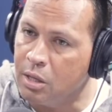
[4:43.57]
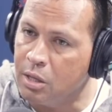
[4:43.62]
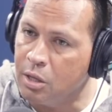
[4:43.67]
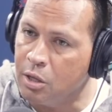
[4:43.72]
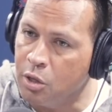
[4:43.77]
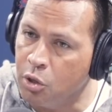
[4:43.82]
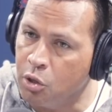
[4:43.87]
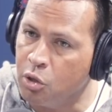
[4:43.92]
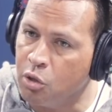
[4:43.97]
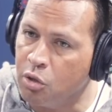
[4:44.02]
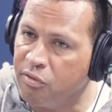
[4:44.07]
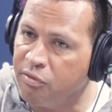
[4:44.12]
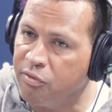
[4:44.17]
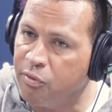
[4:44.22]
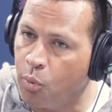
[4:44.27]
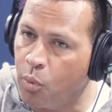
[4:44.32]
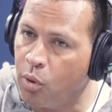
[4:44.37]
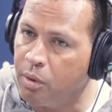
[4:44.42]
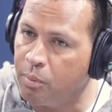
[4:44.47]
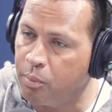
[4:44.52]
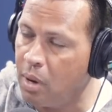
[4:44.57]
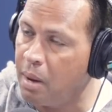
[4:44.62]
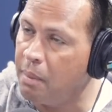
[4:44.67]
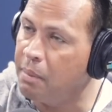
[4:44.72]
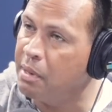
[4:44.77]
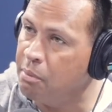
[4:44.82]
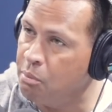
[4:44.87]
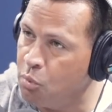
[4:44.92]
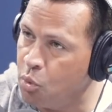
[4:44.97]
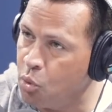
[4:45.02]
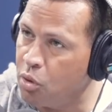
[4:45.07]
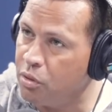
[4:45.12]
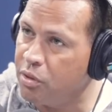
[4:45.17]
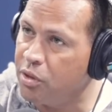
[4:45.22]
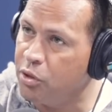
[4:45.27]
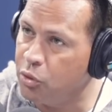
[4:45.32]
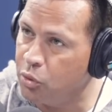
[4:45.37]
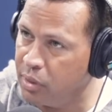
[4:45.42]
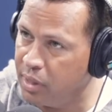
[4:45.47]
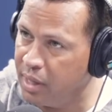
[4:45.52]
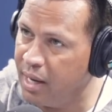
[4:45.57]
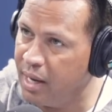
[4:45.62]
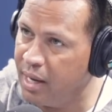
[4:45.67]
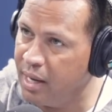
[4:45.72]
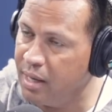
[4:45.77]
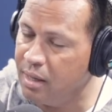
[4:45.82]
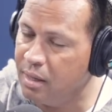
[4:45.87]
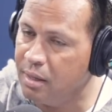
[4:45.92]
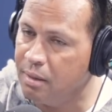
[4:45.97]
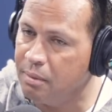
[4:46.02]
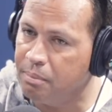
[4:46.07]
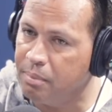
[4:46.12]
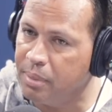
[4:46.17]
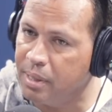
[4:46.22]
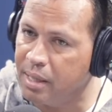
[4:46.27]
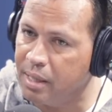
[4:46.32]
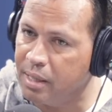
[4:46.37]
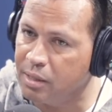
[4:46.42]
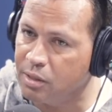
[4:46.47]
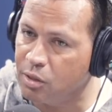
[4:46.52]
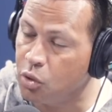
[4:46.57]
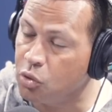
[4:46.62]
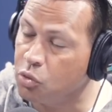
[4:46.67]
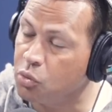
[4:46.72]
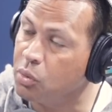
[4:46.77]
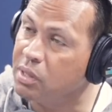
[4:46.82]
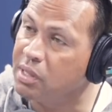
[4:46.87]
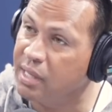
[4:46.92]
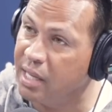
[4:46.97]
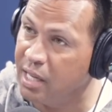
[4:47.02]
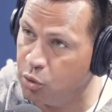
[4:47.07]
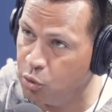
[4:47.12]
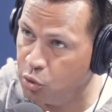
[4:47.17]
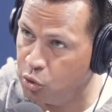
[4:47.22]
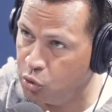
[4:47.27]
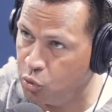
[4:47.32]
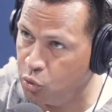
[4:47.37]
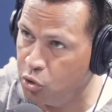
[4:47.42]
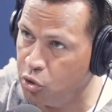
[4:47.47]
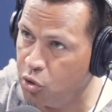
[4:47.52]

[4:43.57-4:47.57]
You could afford probably more than you can, but it's also a dangerous tool.